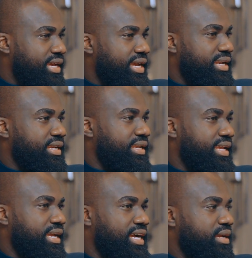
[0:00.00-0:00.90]
And
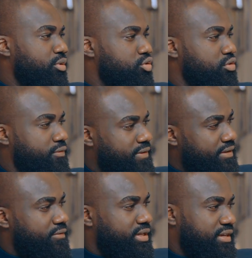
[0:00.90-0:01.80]
they are able to
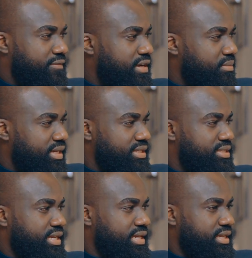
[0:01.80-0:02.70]
fend for their
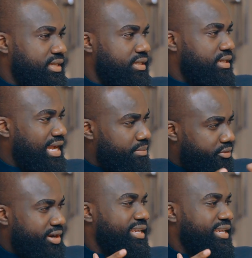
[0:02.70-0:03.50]
families and upgrade